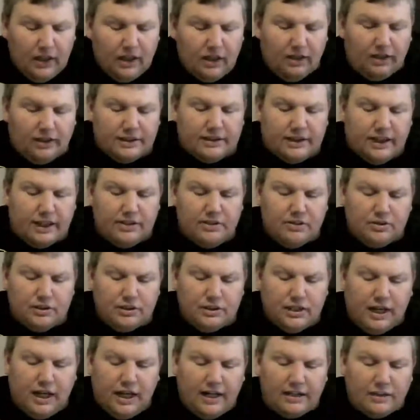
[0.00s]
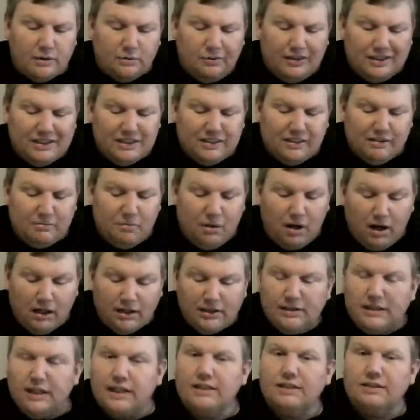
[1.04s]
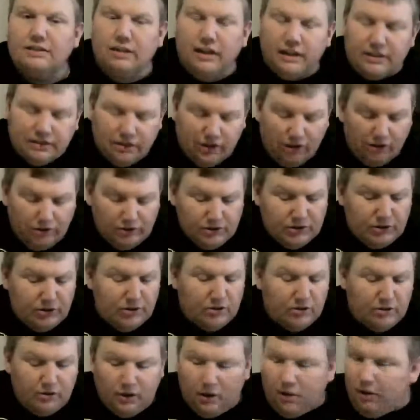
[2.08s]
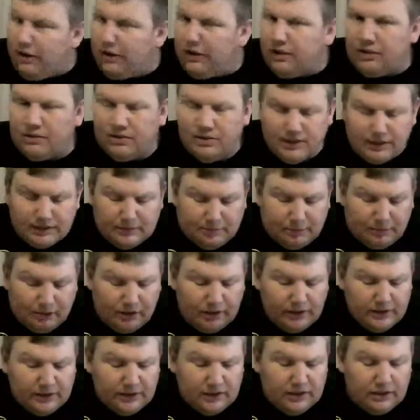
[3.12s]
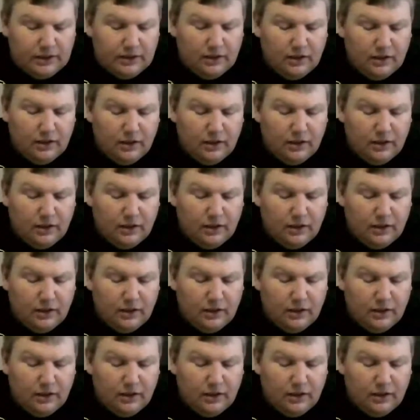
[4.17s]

Los Angeles has Winston Moss as their head coach. No head coaching experience.